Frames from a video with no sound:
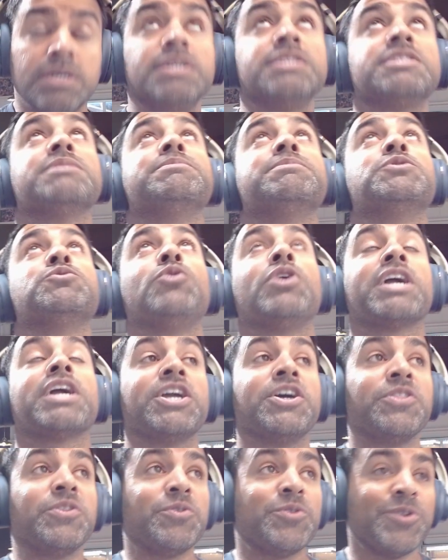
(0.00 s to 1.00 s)
Somebody's
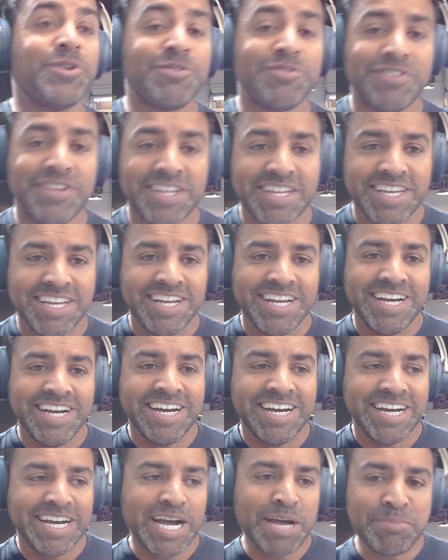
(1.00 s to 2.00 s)
walking on the roof.
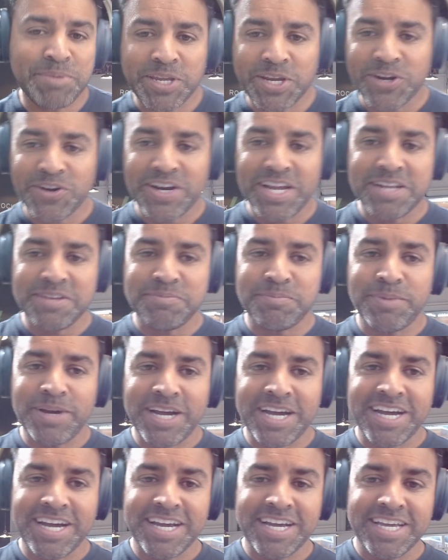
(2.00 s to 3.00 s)
I'm here at
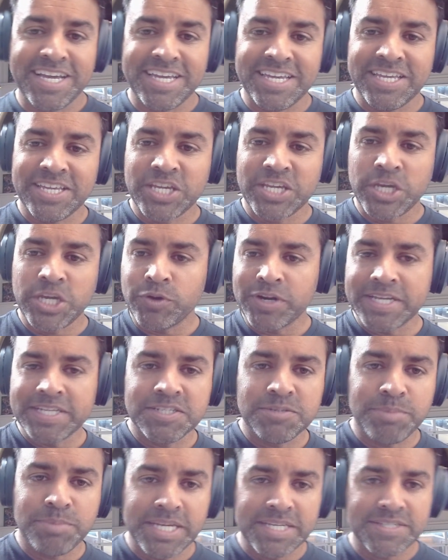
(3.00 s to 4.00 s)
my co-working
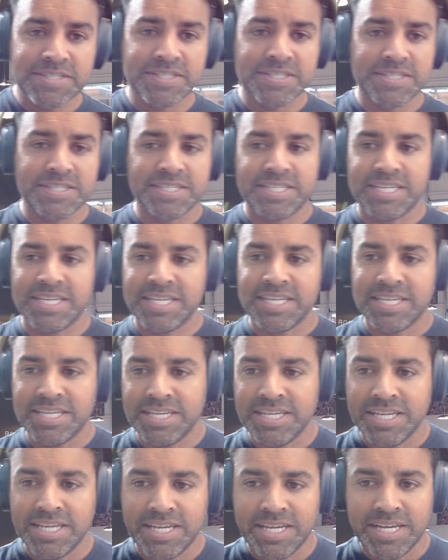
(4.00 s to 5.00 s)
space,
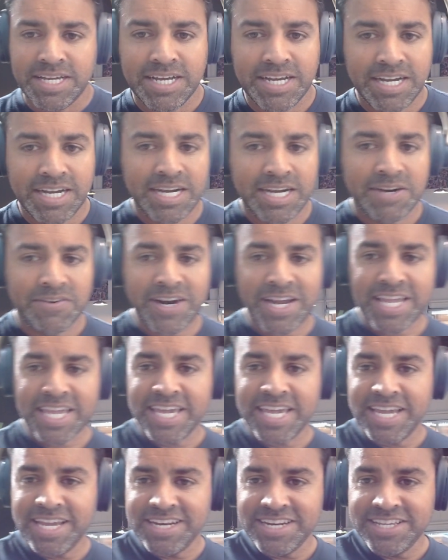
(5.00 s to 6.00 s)
Rock
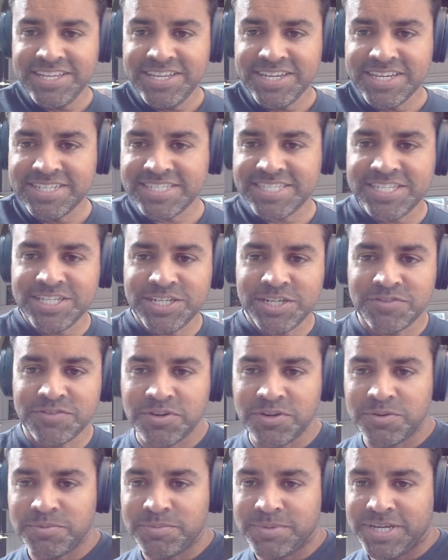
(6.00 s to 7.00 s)
Candy. You can see it
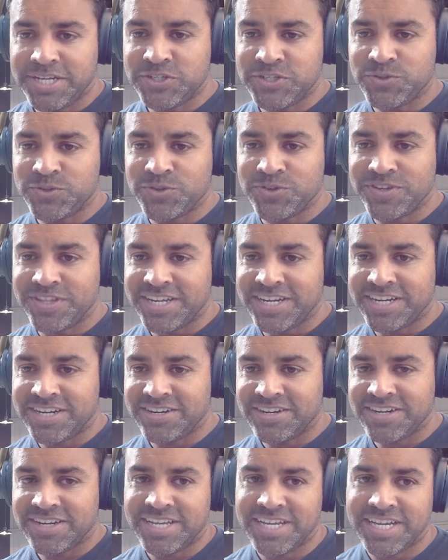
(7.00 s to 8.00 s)
over my shoulder
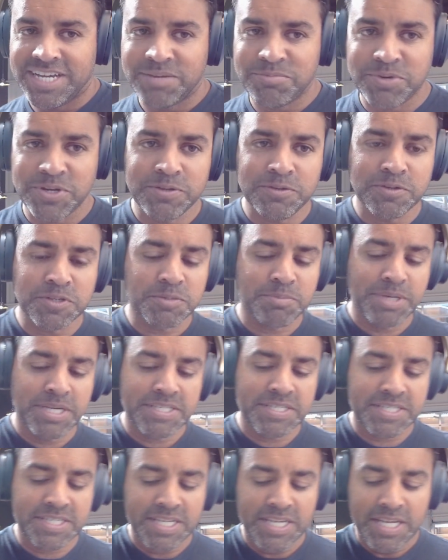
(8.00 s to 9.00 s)
there. Pretty cool
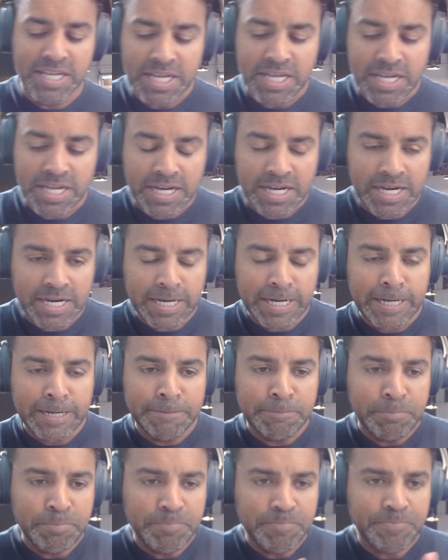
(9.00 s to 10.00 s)
space.
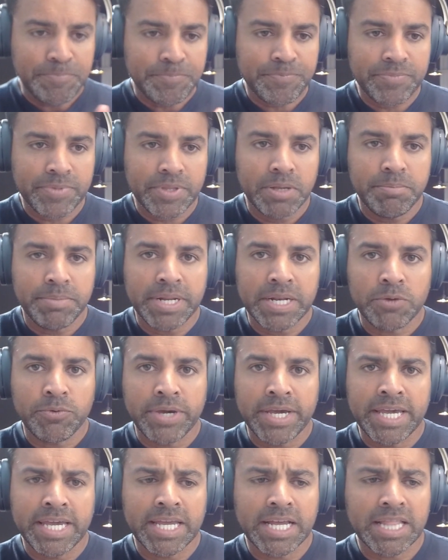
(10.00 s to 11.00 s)
But
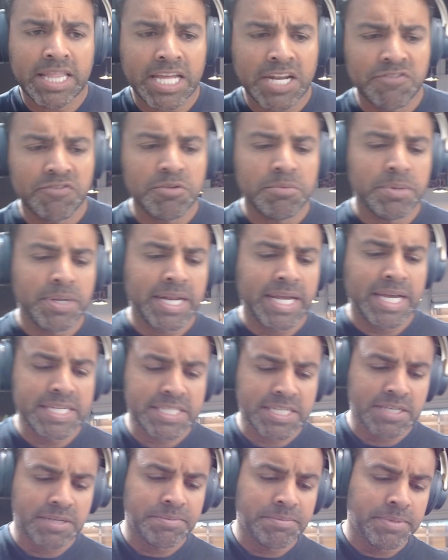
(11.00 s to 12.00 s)
anyway, a lot of you have been
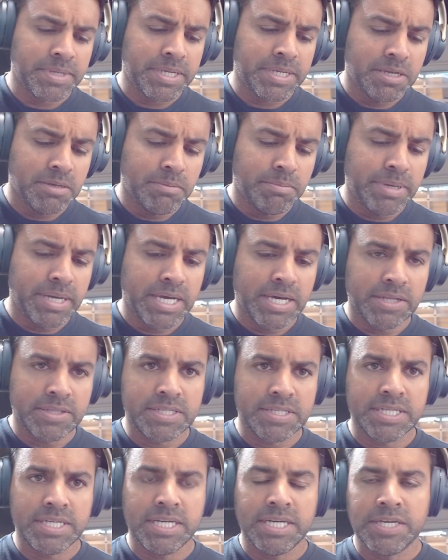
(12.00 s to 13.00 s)
asking me
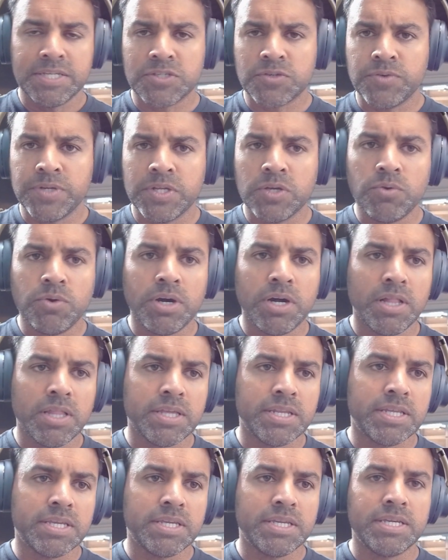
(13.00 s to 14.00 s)
about screen
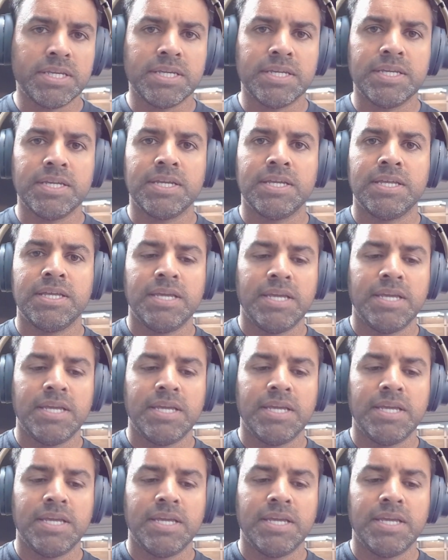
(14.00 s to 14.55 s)
quality